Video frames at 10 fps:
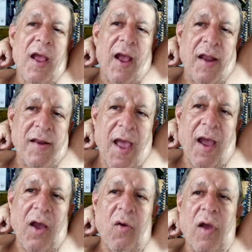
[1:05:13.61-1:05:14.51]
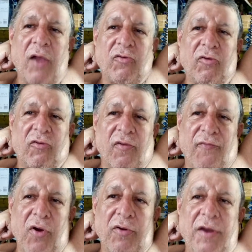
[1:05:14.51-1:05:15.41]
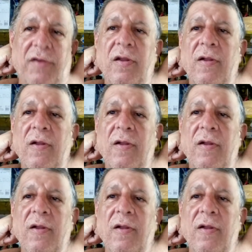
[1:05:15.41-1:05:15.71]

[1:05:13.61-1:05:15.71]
And now I just devoted